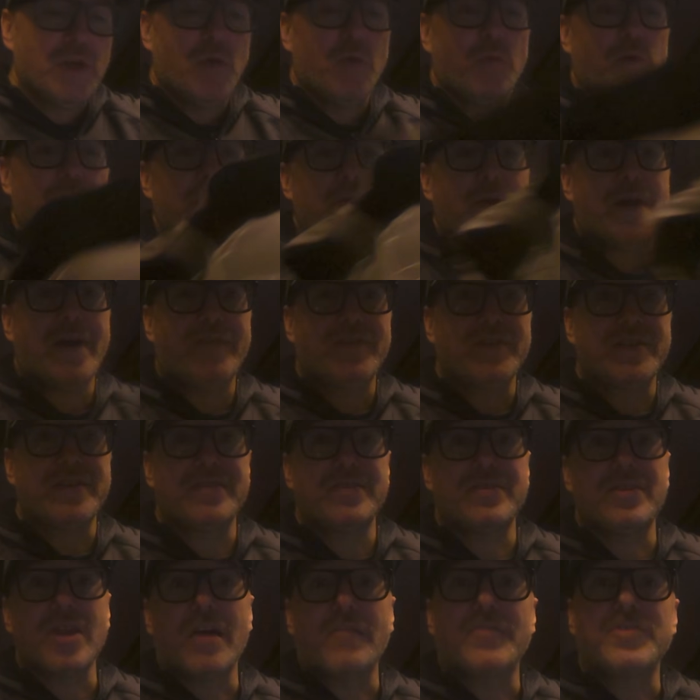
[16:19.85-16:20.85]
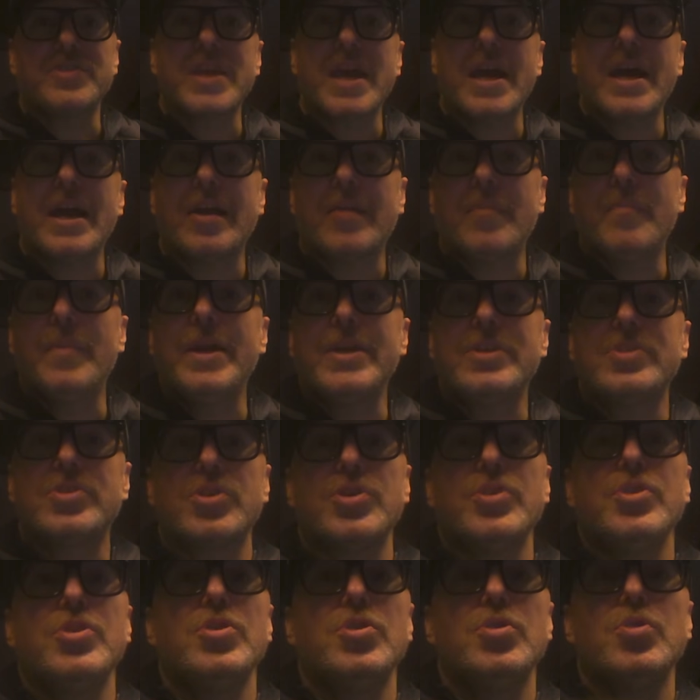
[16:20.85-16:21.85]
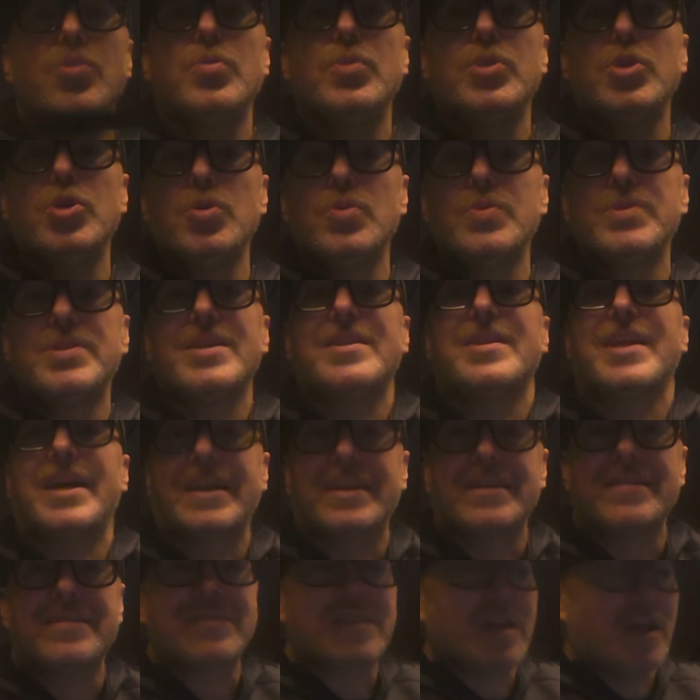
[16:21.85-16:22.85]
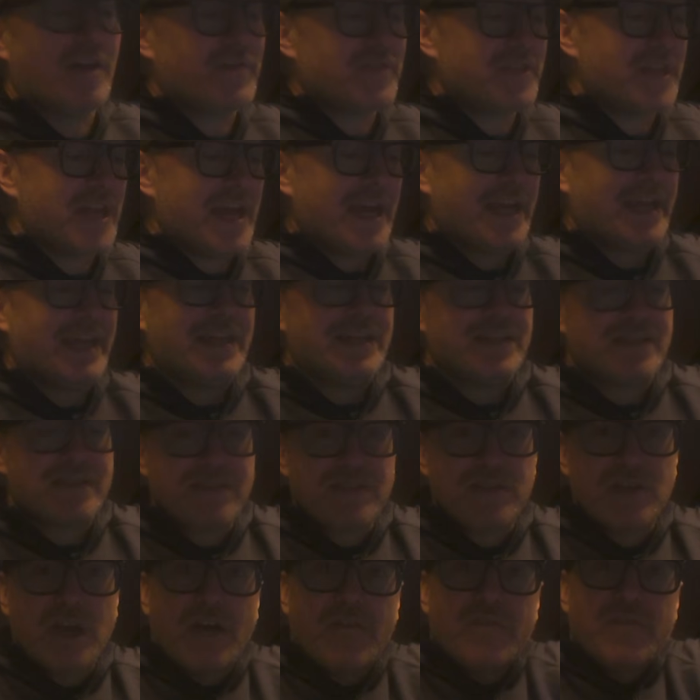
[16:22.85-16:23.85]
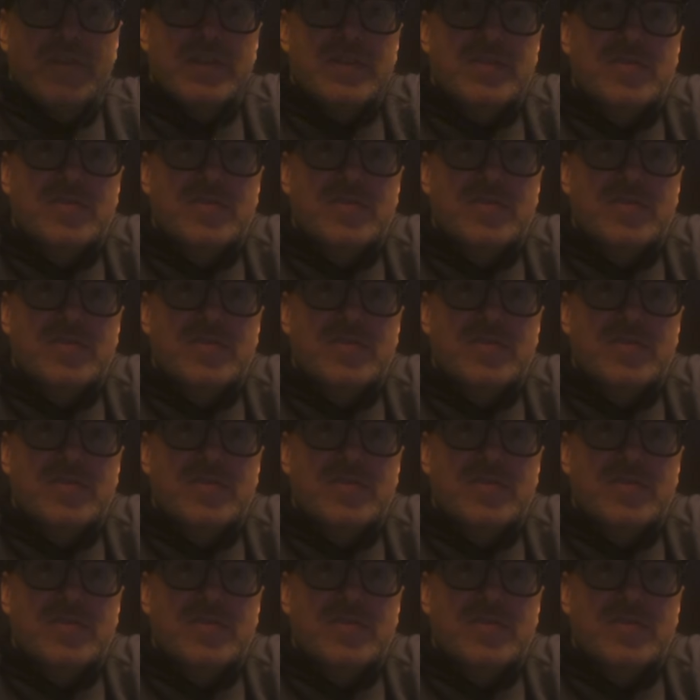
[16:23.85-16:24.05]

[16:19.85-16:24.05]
when you have a stuff sack, make sure you use it like a stuff sack and stuff it.